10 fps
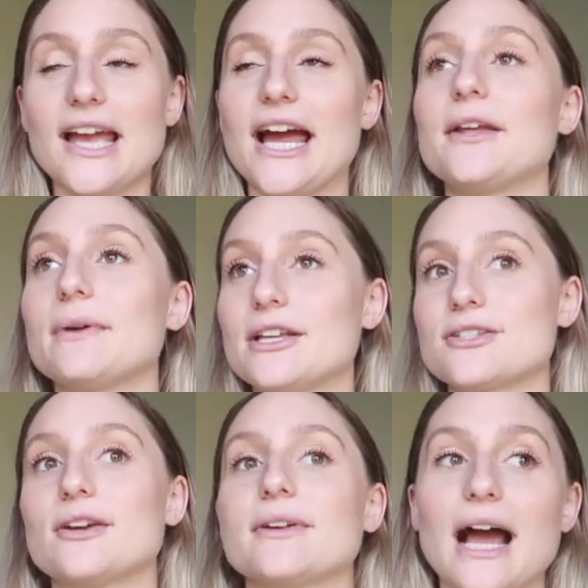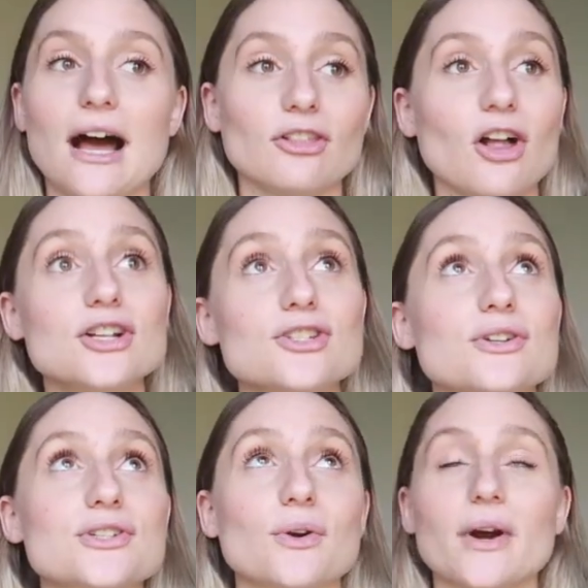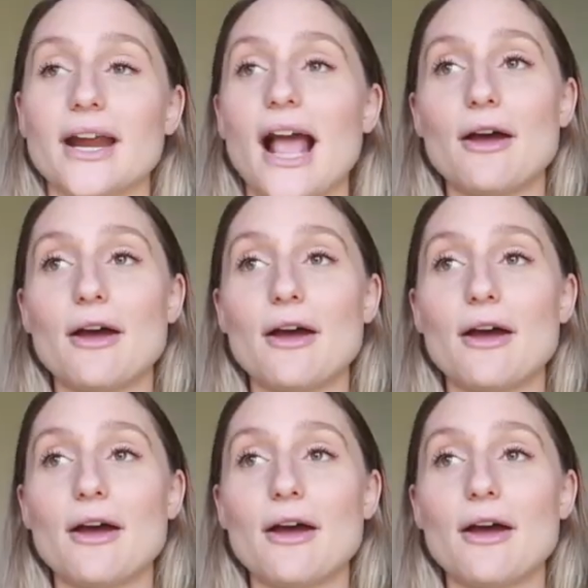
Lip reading: Anyways, so yeah, long story short,